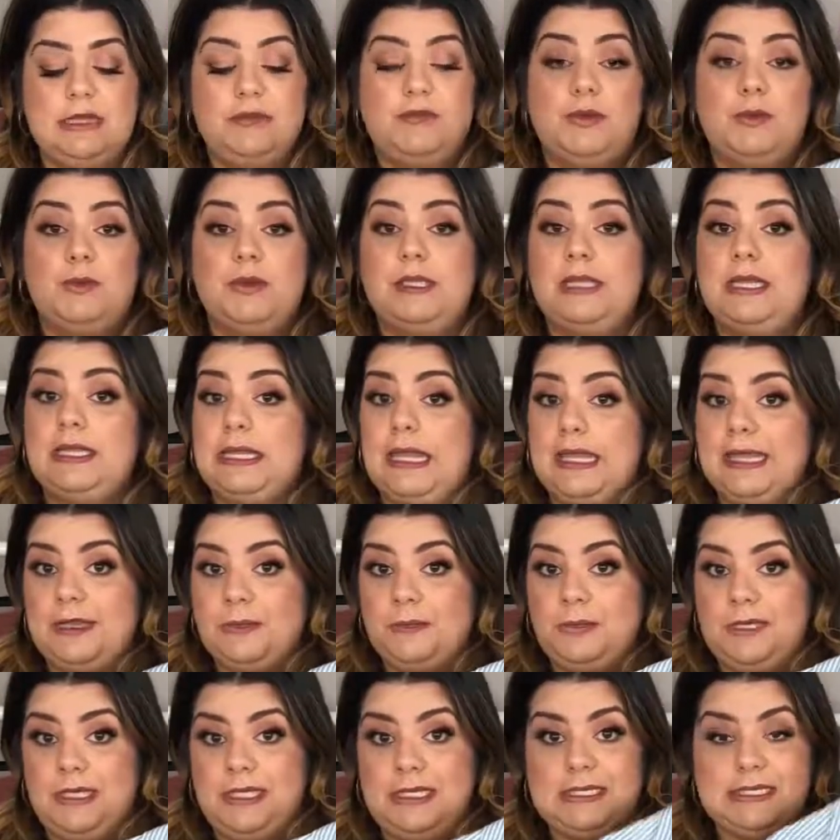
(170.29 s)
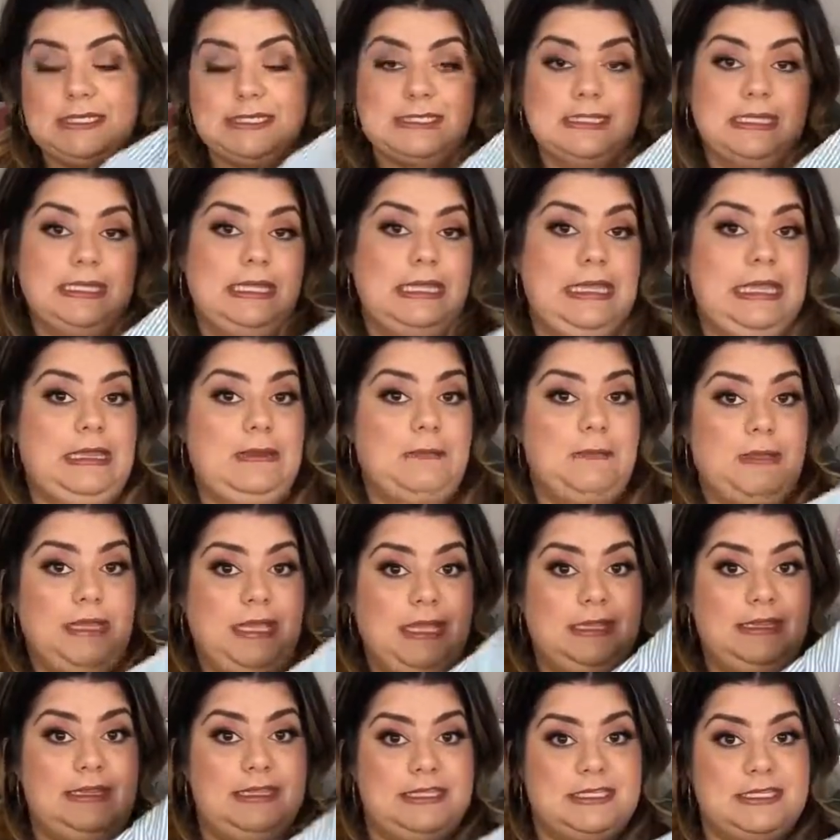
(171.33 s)
If you really like a piece, like
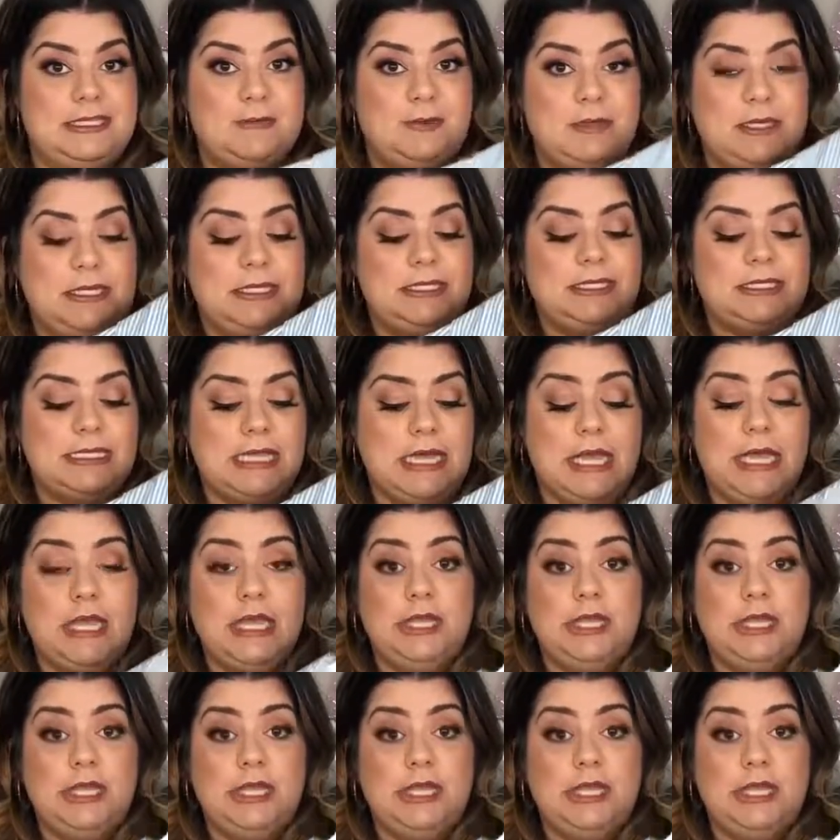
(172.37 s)
me in this piece,